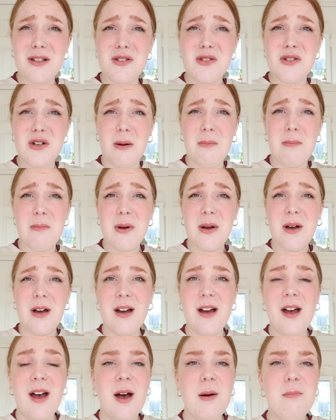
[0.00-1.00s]
this
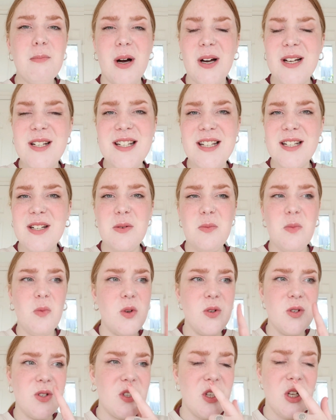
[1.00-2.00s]
jumper, but I didn't
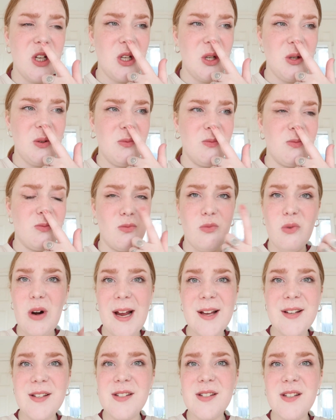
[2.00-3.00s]
want to
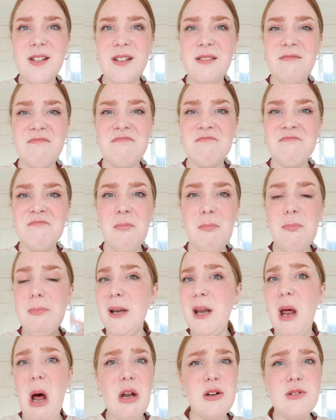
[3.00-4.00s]
risk
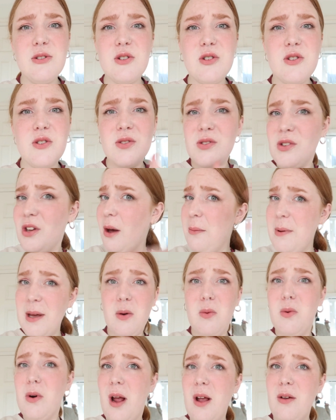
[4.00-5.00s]
blood just
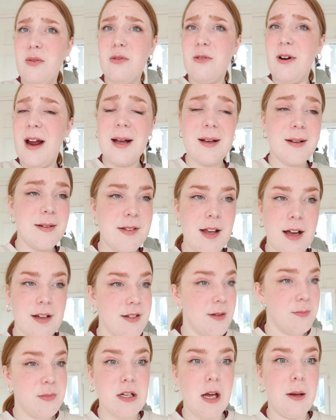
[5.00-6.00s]
going all over it, because that
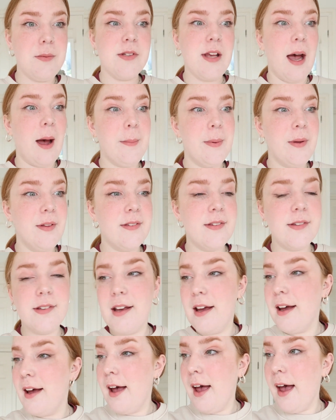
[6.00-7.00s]
sometimes happens
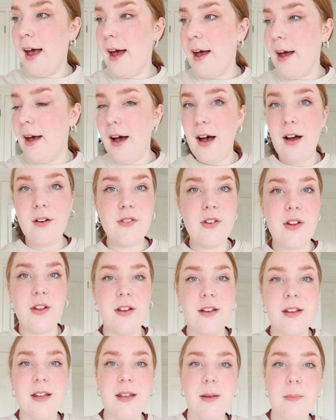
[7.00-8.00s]

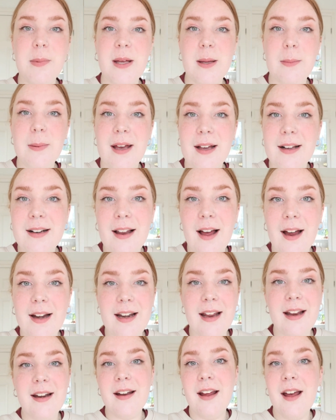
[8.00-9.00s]
after you put your PICC
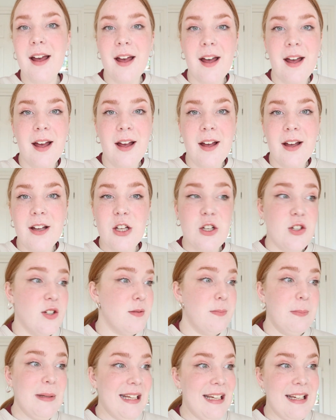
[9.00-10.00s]
line in. You
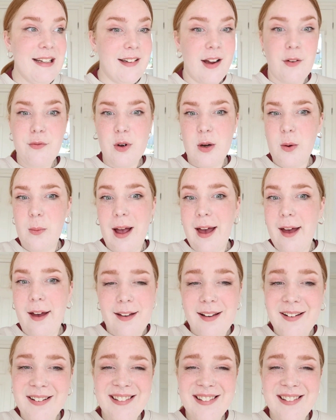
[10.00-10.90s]
just bleed everywhere.